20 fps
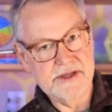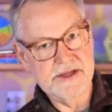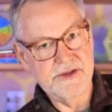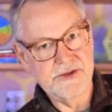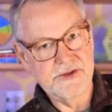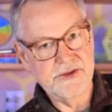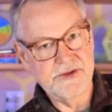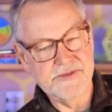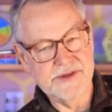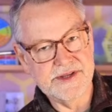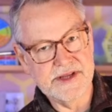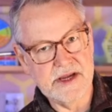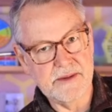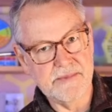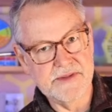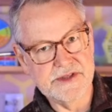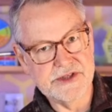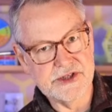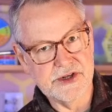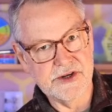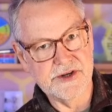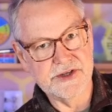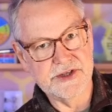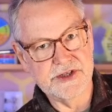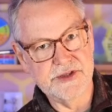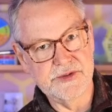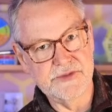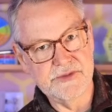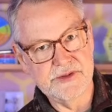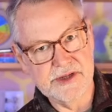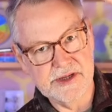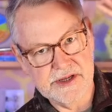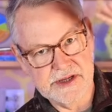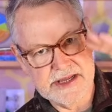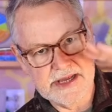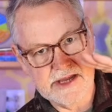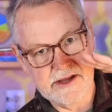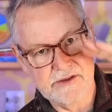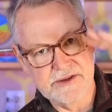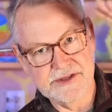into the top of the jar to
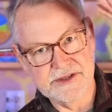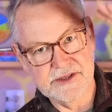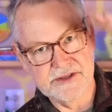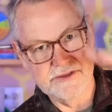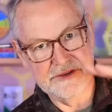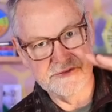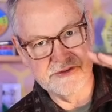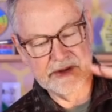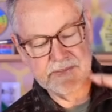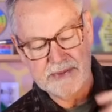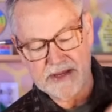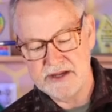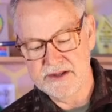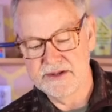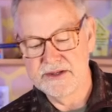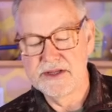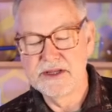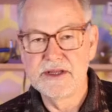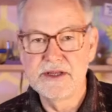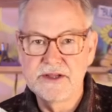allow it to drip out.